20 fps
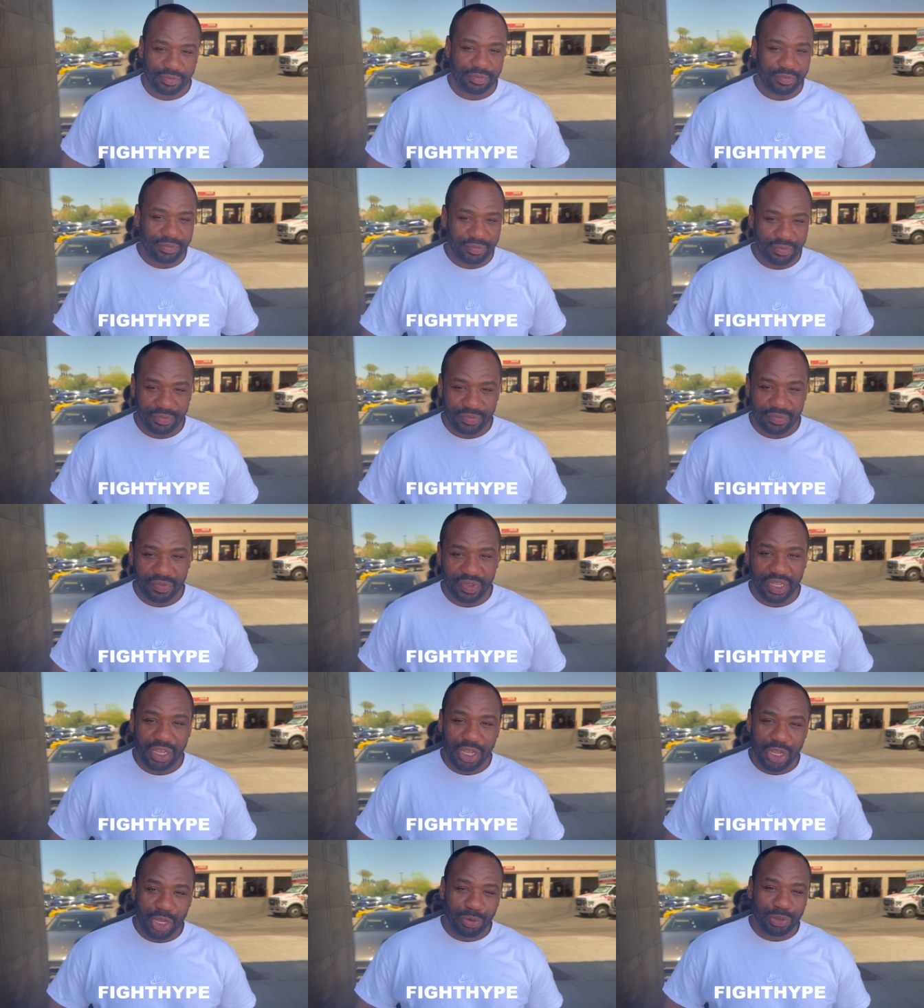What's going on?
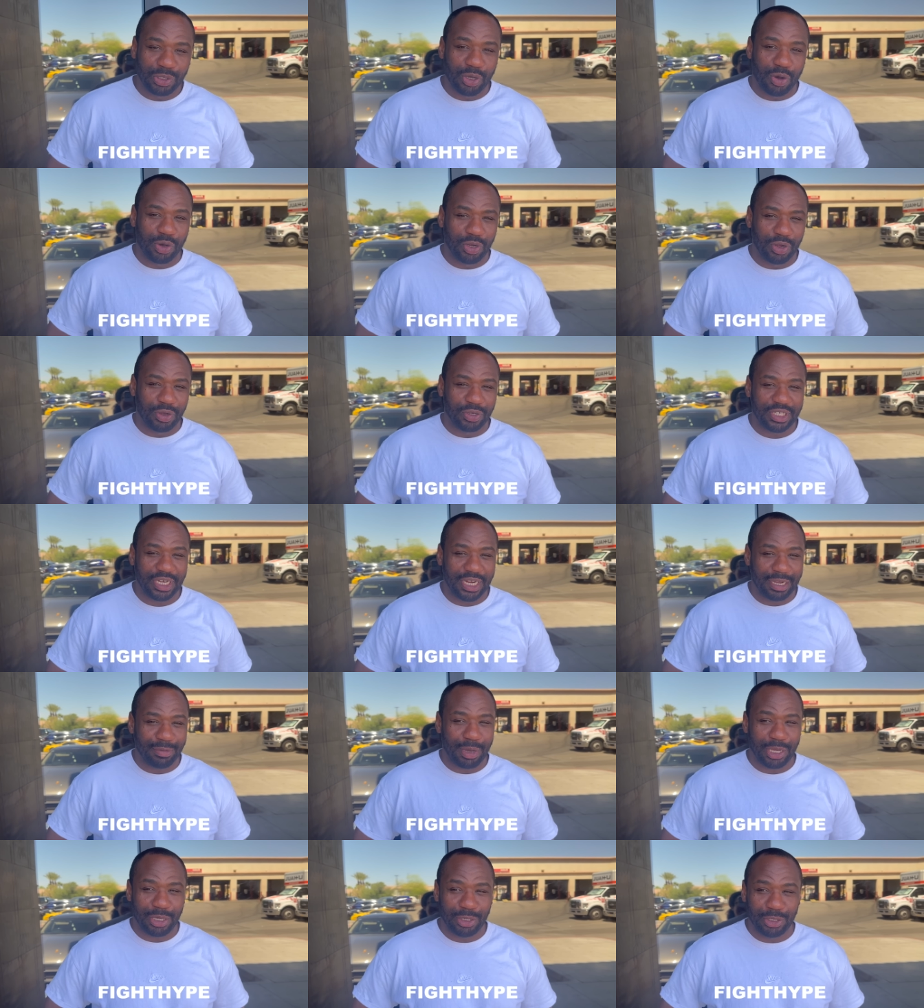What's going on,
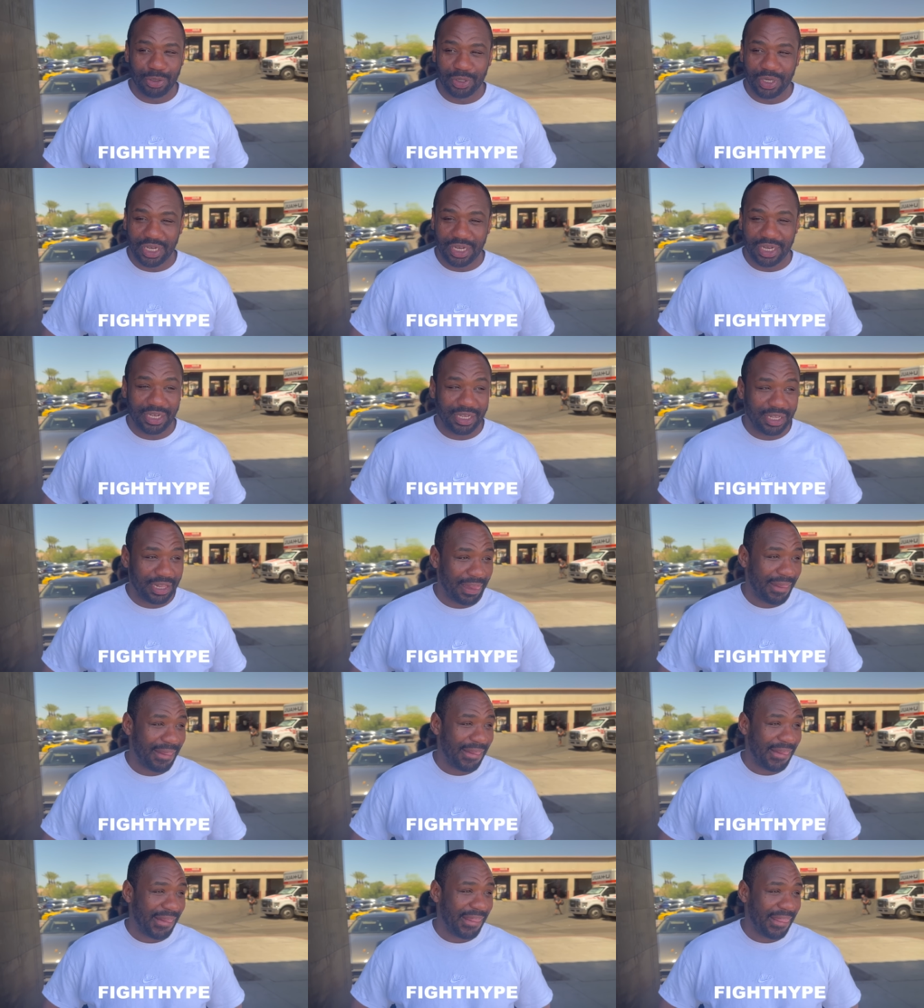champ? How you doing today?
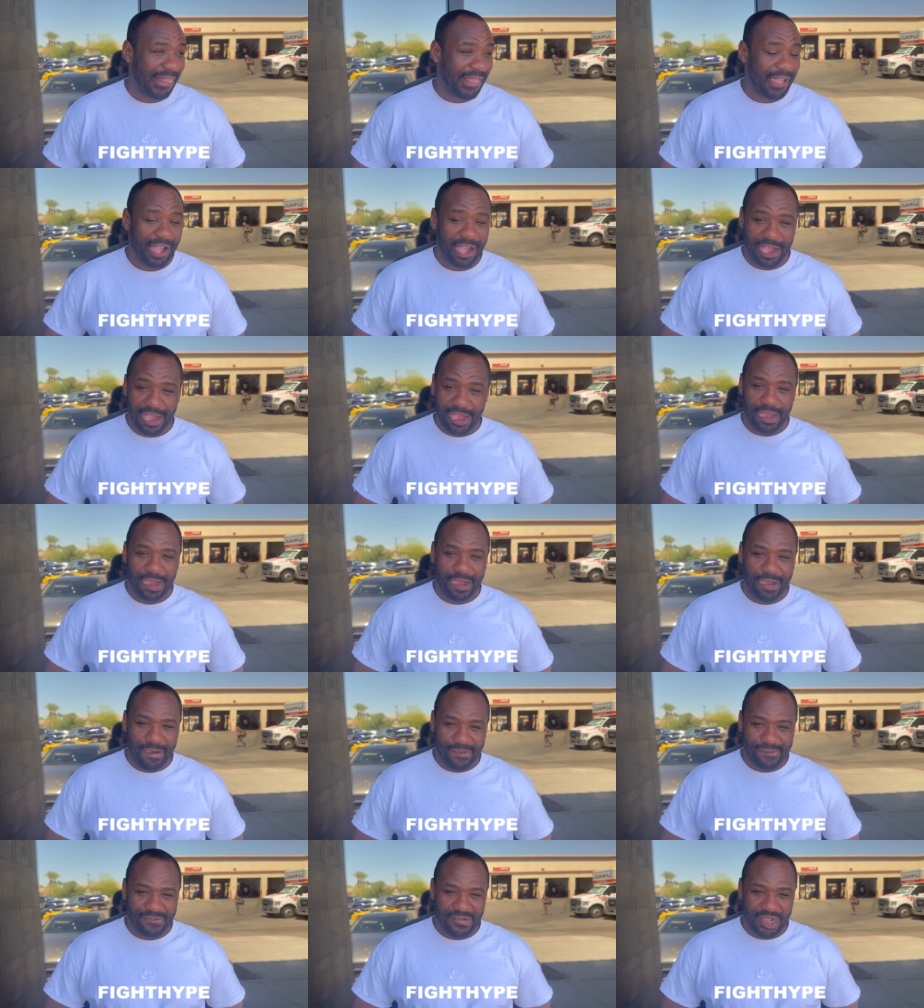Good, good, man. You
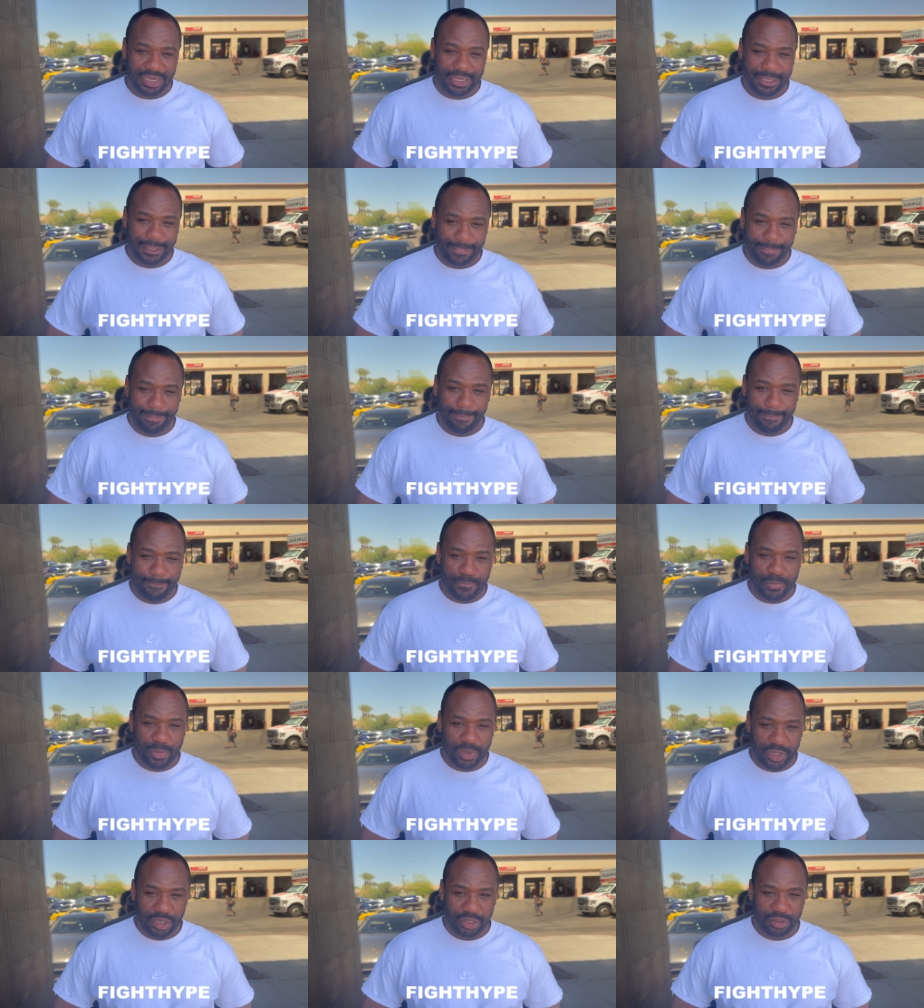know the, the comments
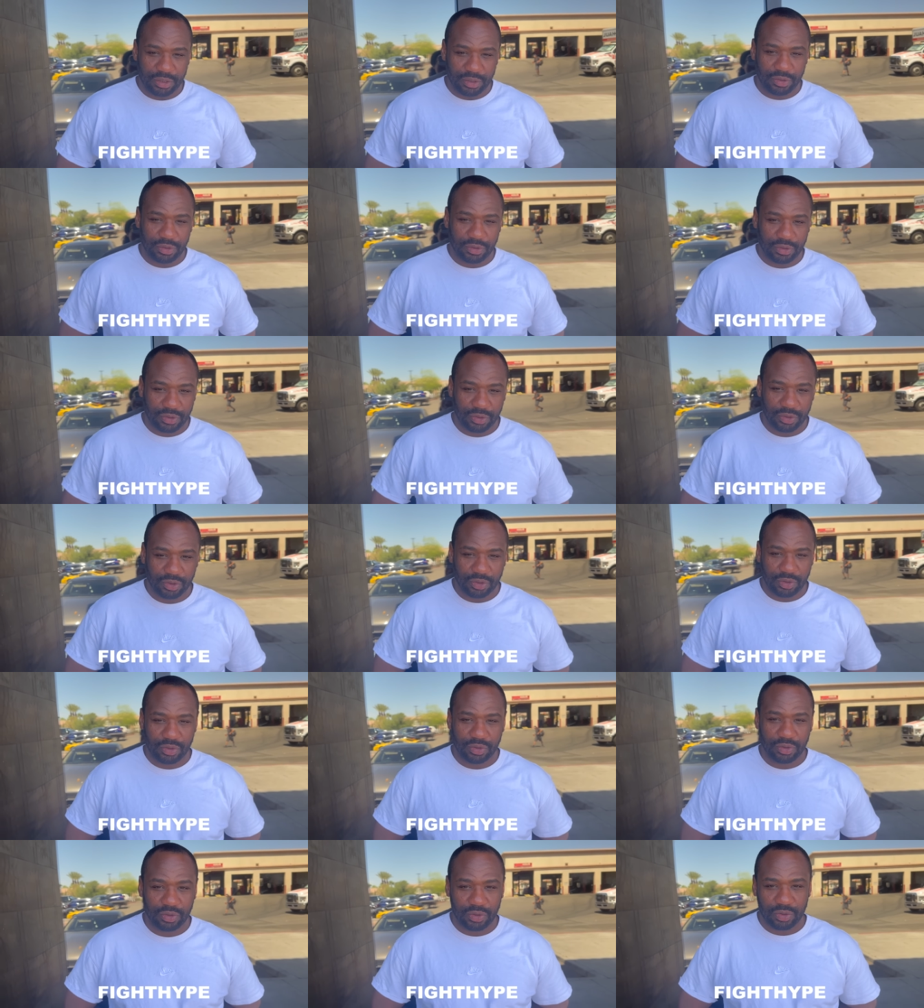they either they, they
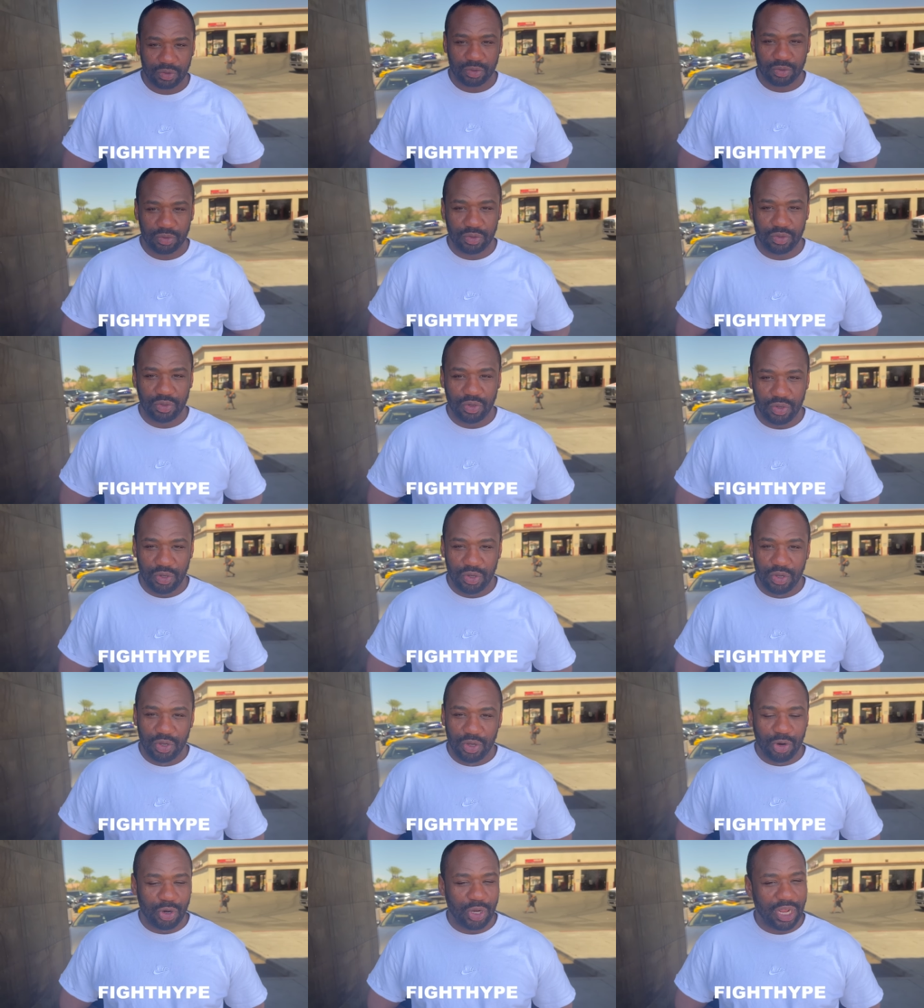either love you
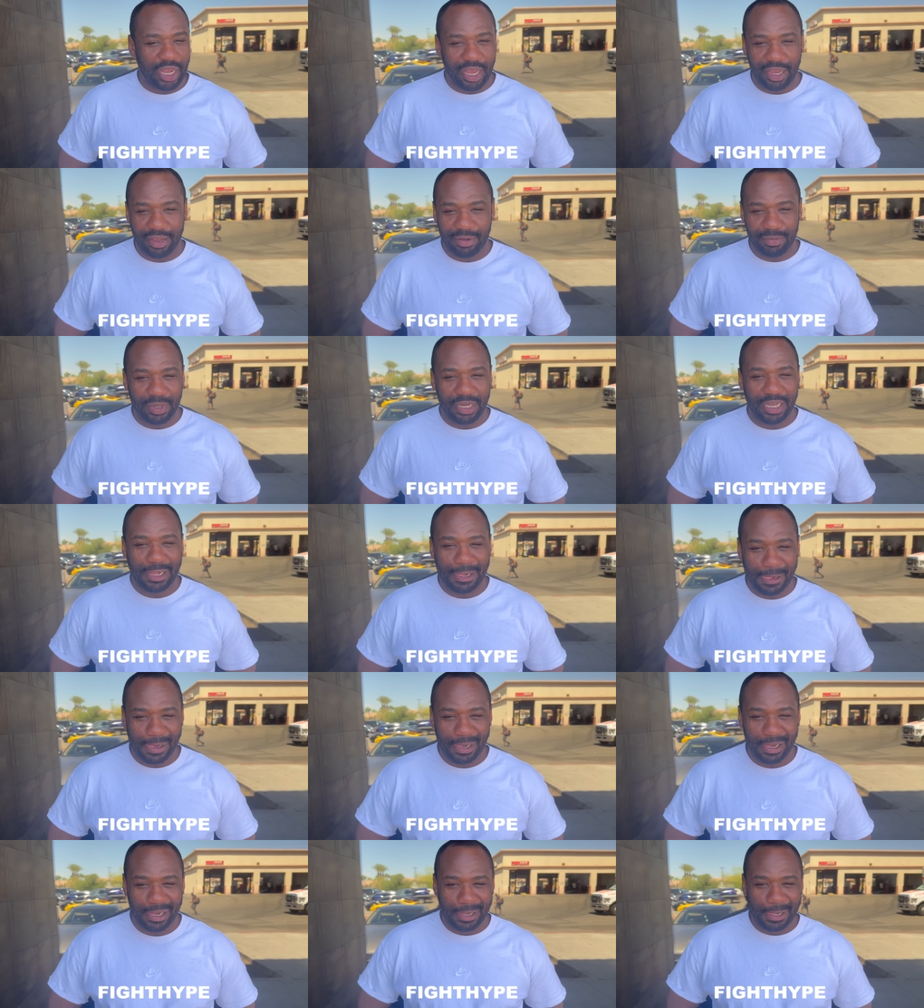or they hate, or, me. or they
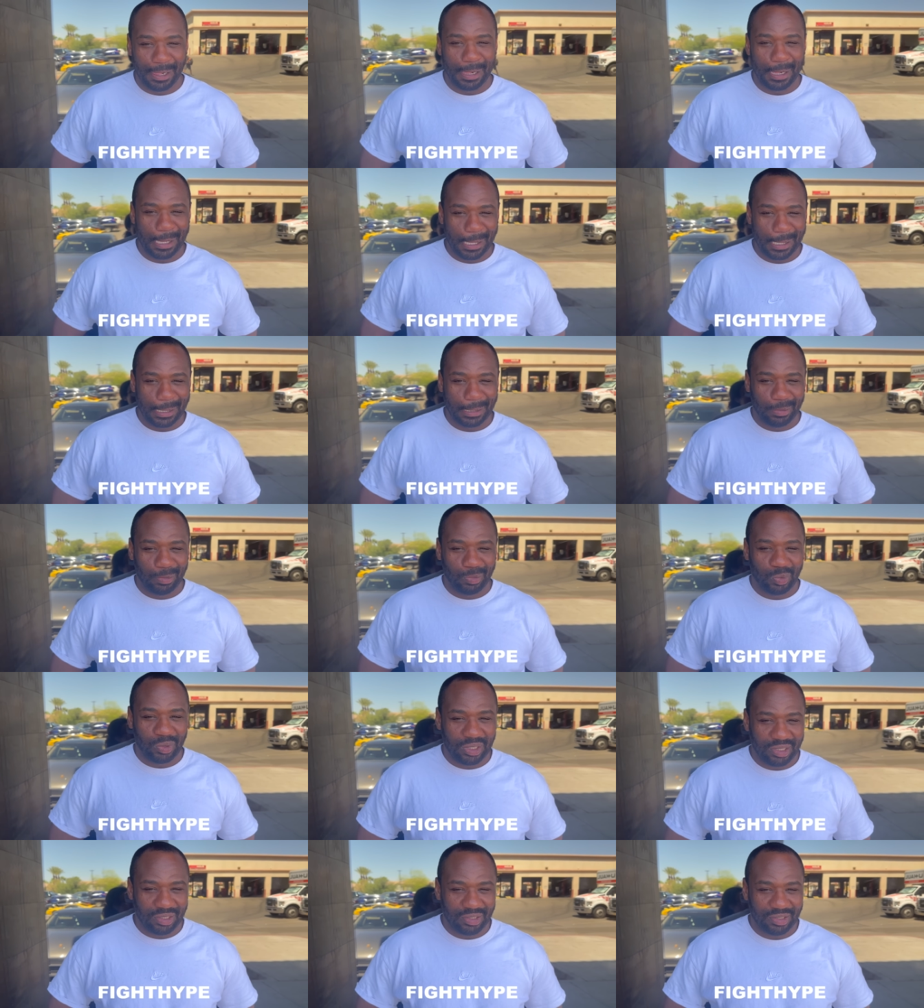be like, yo, man, why you
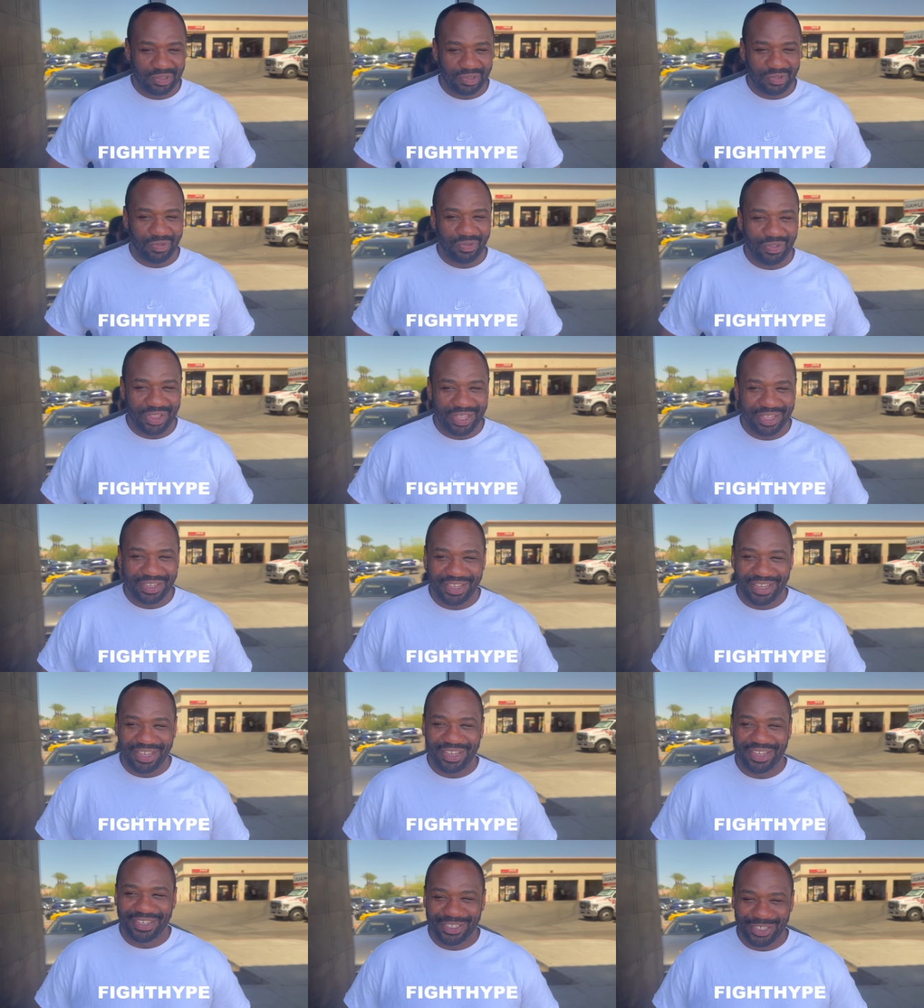interviewing this guy?
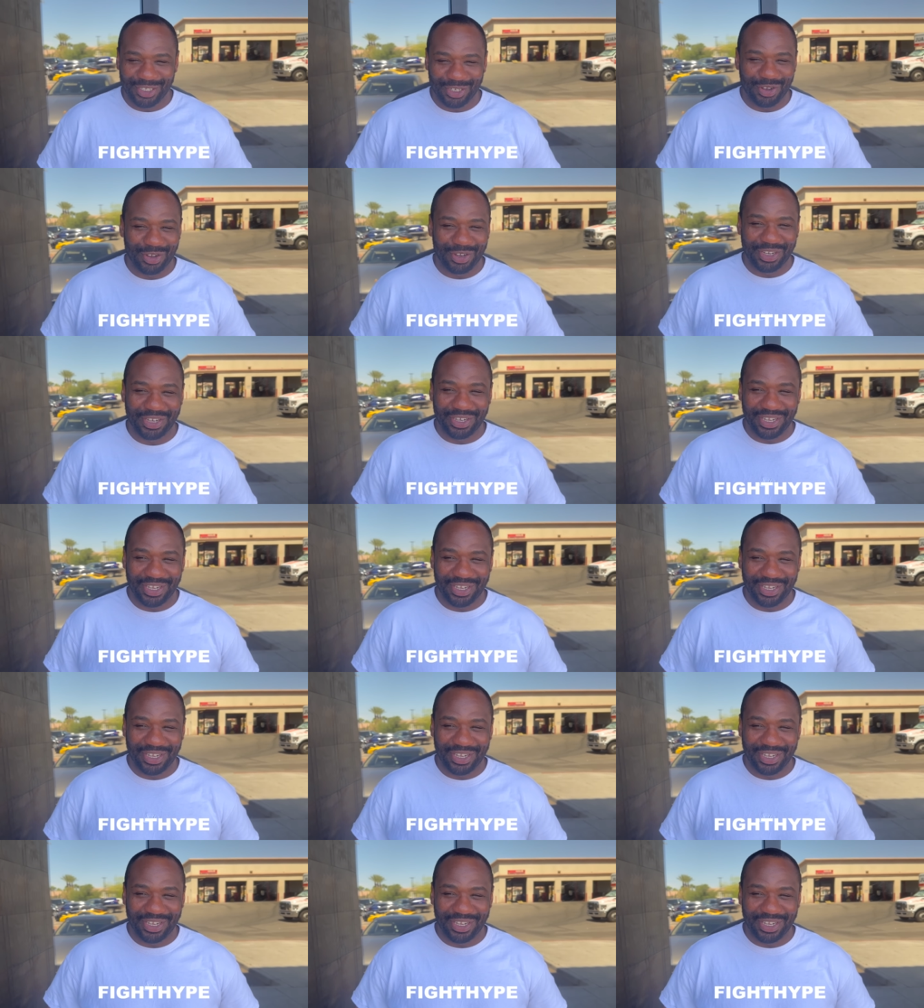Yeah, it's all good.